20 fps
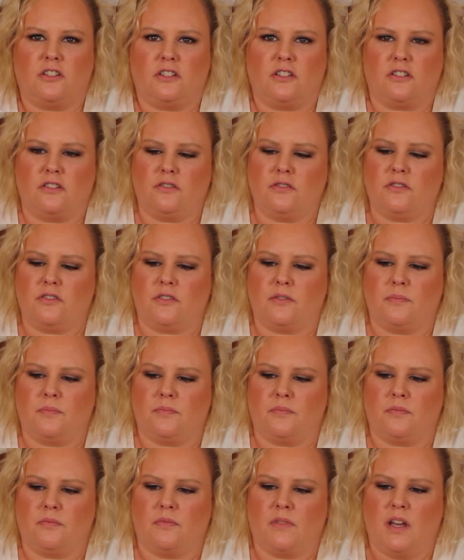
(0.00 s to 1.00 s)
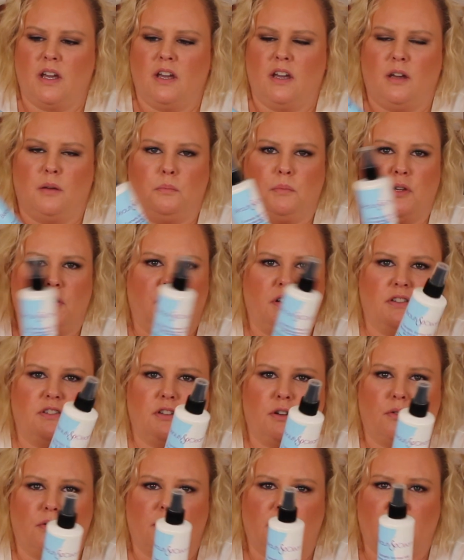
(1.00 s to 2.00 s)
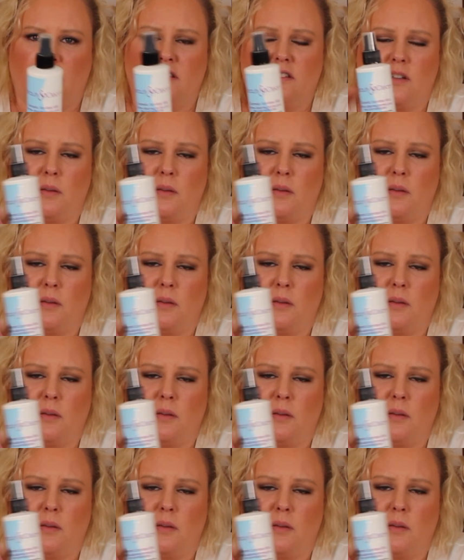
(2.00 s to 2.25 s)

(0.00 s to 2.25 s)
use. Beauty So Clean.